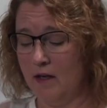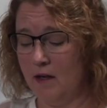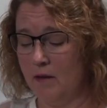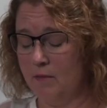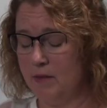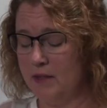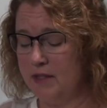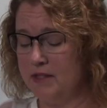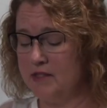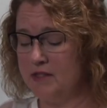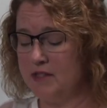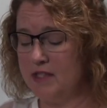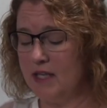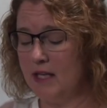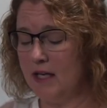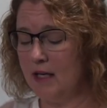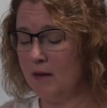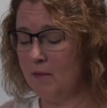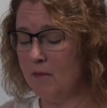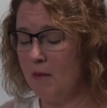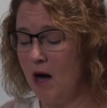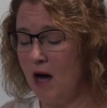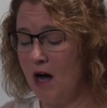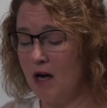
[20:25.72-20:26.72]
But
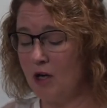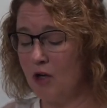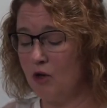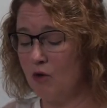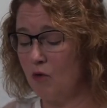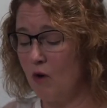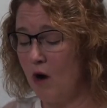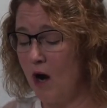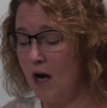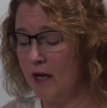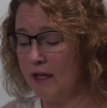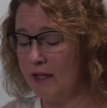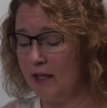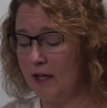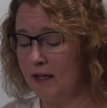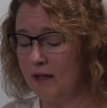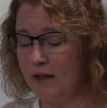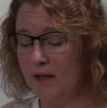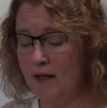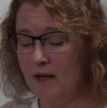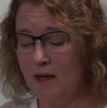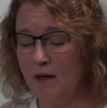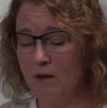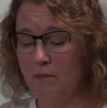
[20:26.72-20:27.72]
seeing Ma
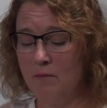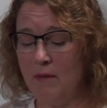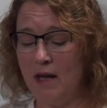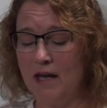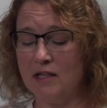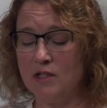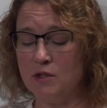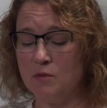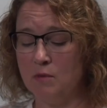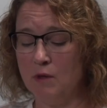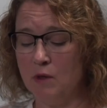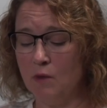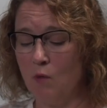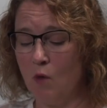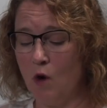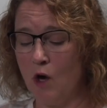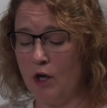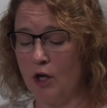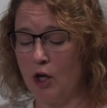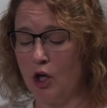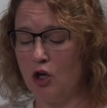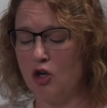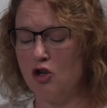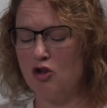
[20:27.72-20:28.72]
crying makes me
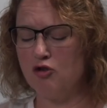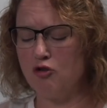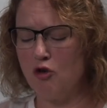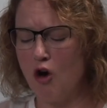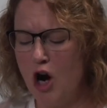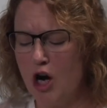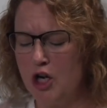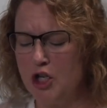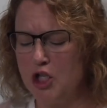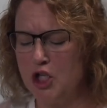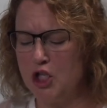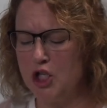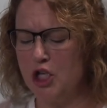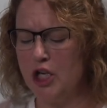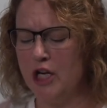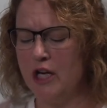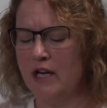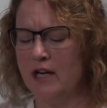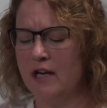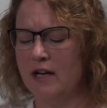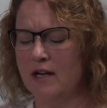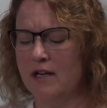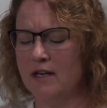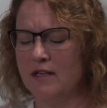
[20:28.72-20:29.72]
want to crush,
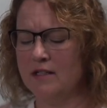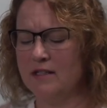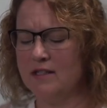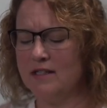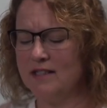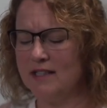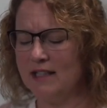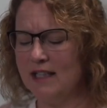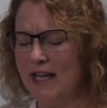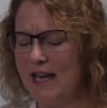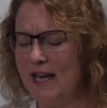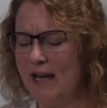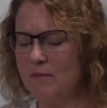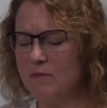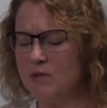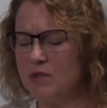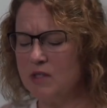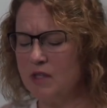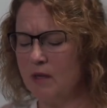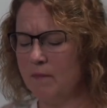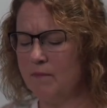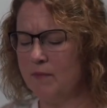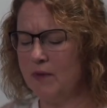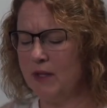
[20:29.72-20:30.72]
slam
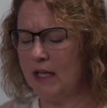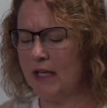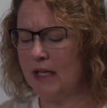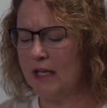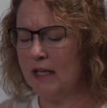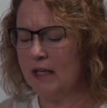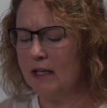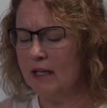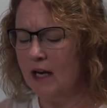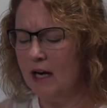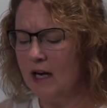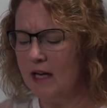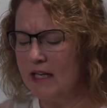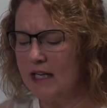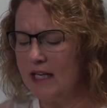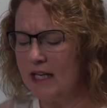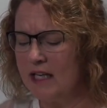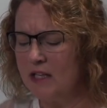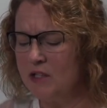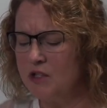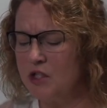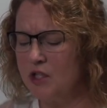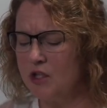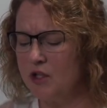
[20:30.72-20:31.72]
something
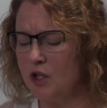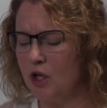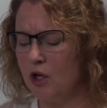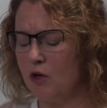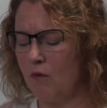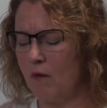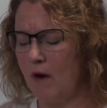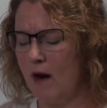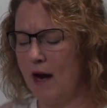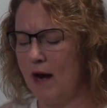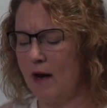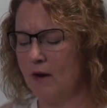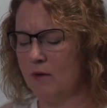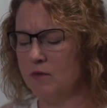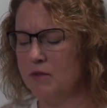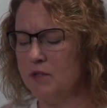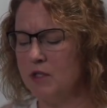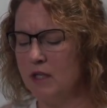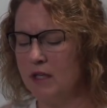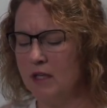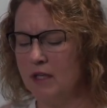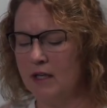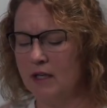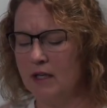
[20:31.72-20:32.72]
into the ground,
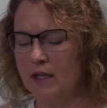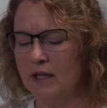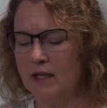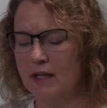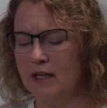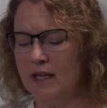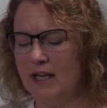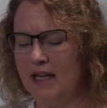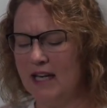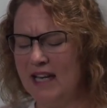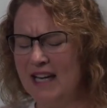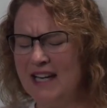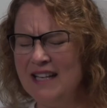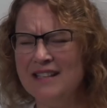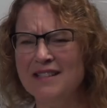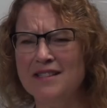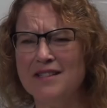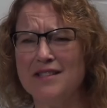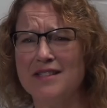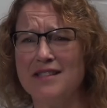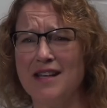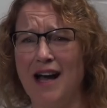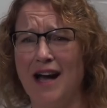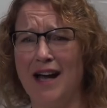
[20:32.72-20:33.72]

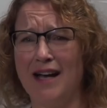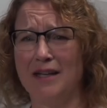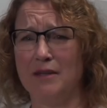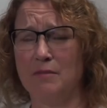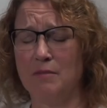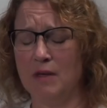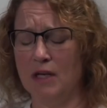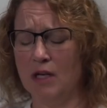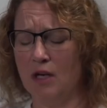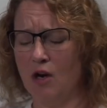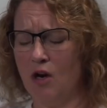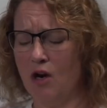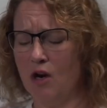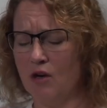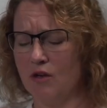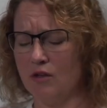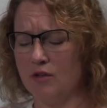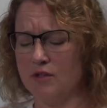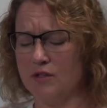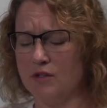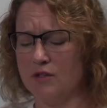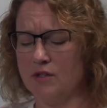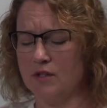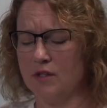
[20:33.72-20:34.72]
Inside me
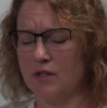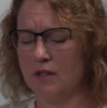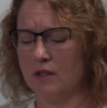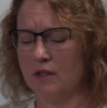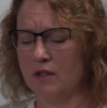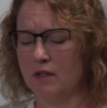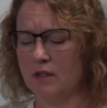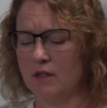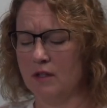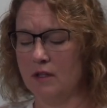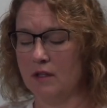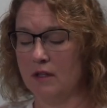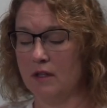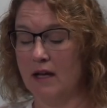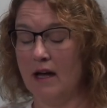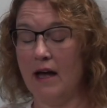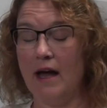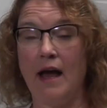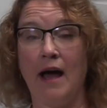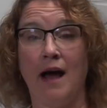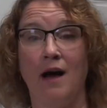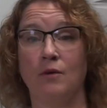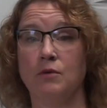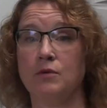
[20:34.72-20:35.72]
hurts.
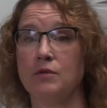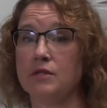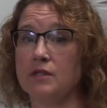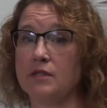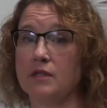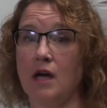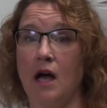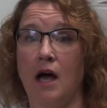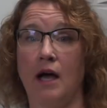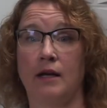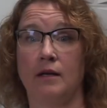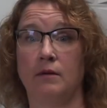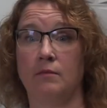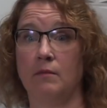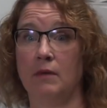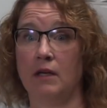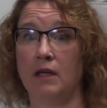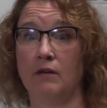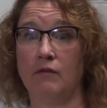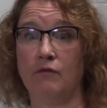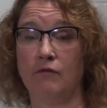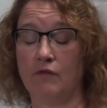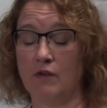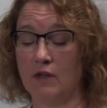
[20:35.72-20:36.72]
Outside
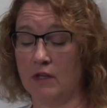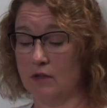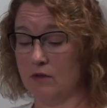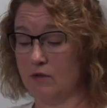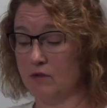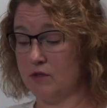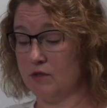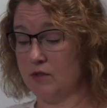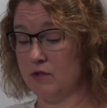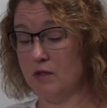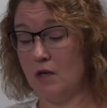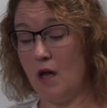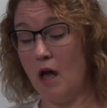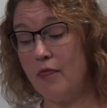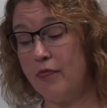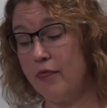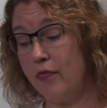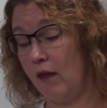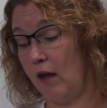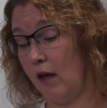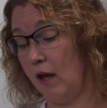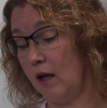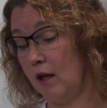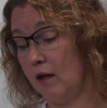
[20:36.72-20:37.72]
me feels
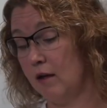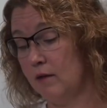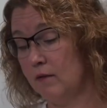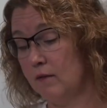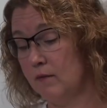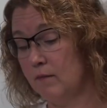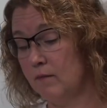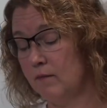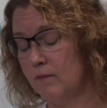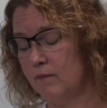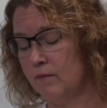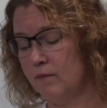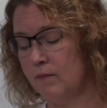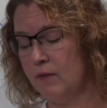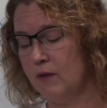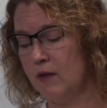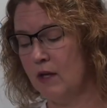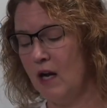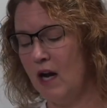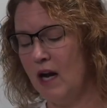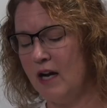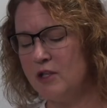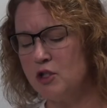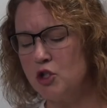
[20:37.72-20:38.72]
nothing.
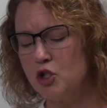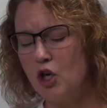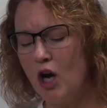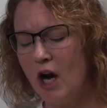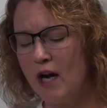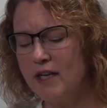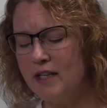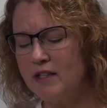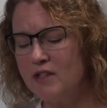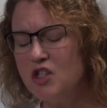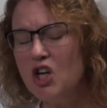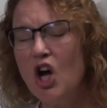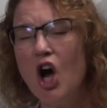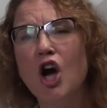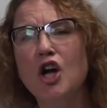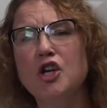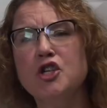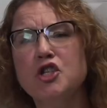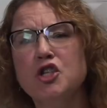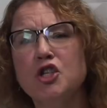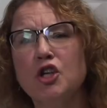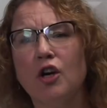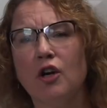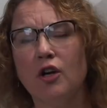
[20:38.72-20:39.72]
I try to
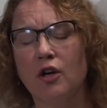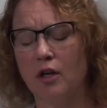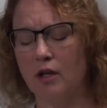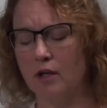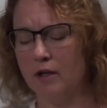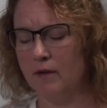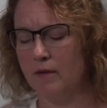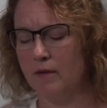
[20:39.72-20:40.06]
touch her.